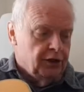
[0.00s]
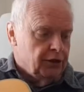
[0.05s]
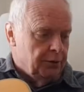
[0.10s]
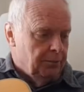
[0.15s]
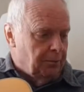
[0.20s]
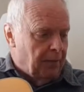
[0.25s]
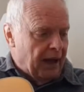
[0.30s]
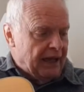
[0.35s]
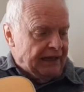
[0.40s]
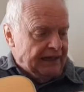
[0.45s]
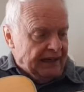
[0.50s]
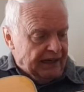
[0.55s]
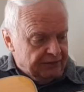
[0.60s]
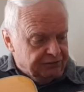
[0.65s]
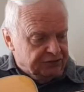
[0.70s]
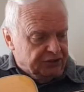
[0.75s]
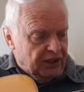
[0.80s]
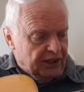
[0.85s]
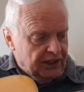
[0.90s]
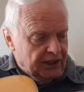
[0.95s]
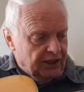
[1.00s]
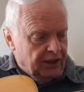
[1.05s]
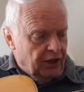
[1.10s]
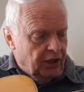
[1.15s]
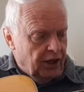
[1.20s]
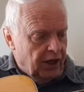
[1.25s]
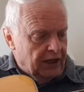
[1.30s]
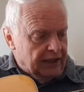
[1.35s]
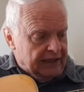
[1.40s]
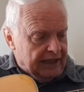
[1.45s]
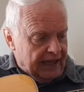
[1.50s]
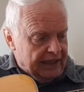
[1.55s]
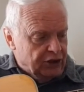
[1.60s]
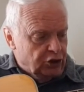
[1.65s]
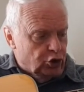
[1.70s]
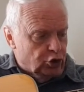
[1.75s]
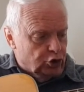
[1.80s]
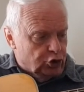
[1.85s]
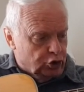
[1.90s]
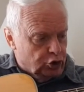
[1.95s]
by lifting, again,
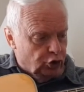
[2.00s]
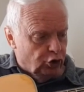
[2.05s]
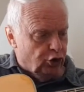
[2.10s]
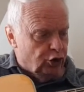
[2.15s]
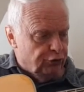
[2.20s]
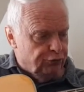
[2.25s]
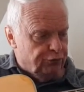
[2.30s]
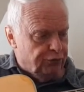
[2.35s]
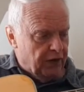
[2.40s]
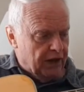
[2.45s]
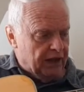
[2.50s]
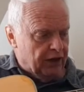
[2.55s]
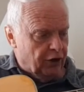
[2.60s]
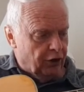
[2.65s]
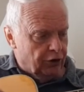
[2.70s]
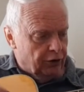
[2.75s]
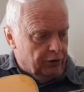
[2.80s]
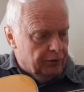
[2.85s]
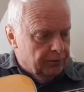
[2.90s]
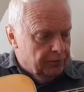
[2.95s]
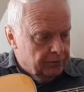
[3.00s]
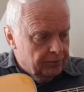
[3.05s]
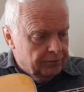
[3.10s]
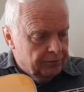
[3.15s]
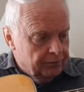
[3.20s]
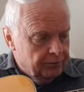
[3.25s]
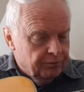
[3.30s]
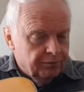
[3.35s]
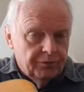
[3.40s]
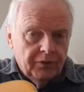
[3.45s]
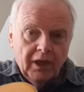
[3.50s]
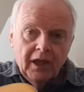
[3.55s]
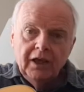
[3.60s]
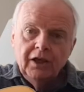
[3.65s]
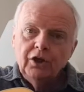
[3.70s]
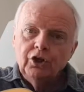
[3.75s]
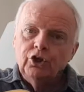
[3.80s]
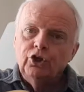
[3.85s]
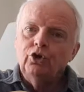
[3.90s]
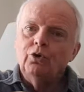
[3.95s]
your third finger,
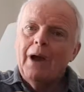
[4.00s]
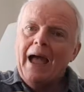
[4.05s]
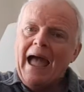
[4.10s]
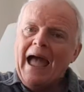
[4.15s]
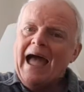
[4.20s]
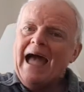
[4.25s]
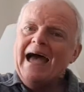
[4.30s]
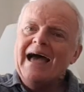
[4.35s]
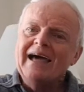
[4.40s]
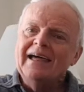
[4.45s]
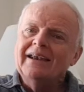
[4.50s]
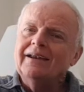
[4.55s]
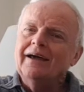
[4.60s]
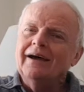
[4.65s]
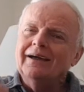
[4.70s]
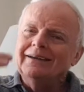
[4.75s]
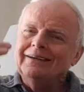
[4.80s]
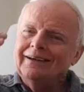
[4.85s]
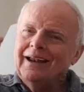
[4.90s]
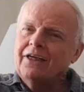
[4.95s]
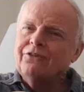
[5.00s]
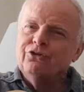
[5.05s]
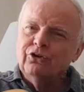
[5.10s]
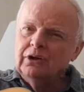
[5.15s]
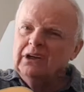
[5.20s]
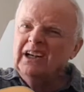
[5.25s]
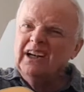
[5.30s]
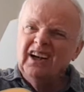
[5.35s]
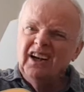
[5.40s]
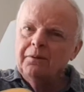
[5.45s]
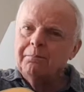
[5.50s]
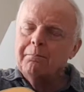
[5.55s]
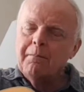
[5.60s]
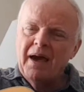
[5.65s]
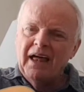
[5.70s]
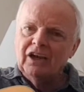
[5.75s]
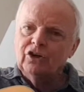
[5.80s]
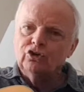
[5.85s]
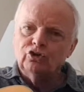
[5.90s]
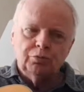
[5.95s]
you add another little
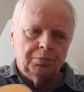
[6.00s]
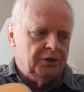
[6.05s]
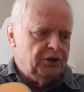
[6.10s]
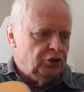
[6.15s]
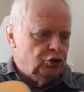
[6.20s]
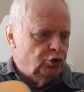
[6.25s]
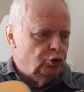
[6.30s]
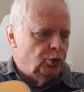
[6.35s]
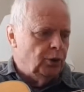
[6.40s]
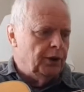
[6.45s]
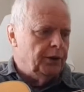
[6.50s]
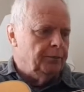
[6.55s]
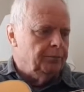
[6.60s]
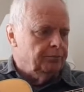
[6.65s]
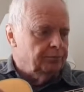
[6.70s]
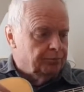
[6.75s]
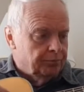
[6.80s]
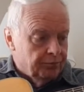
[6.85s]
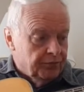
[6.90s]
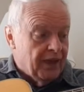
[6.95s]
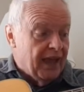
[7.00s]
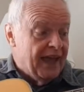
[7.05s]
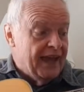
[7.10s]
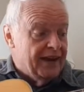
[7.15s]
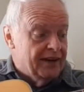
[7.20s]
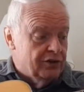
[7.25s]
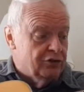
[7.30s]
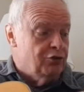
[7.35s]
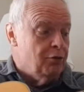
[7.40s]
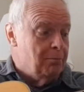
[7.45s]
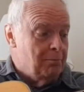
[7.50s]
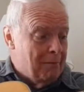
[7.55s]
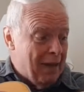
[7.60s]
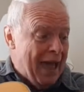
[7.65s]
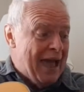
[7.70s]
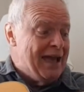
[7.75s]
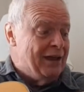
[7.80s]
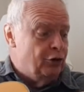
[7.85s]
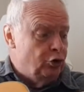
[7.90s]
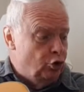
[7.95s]
embellishment to it. There's a
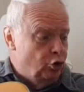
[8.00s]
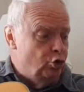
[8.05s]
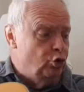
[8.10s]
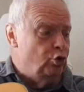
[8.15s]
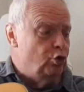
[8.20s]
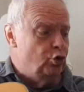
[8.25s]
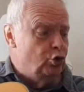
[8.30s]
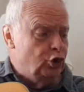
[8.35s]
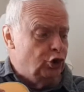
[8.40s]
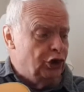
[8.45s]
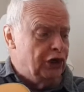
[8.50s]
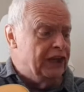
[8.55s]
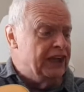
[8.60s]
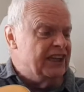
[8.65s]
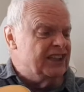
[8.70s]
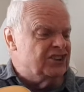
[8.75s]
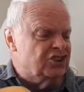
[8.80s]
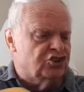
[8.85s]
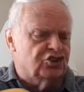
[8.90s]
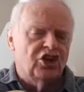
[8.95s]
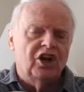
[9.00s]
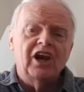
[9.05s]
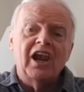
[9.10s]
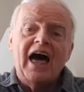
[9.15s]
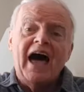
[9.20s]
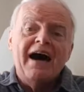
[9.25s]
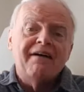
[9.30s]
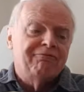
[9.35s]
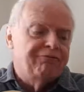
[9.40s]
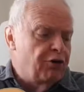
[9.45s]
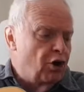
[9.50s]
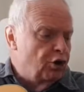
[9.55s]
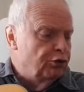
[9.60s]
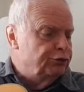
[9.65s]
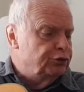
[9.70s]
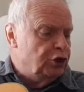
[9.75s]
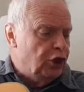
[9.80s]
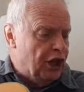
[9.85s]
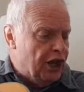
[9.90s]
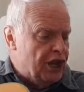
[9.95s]
man who lives a life
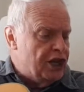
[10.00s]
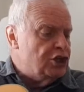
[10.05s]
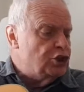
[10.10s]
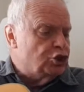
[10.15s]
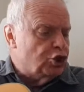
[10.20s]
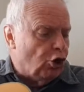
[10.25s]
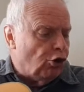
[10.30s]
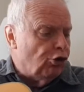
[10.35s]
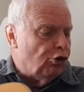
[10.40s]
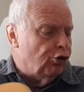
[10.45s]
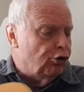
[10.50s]
of danger.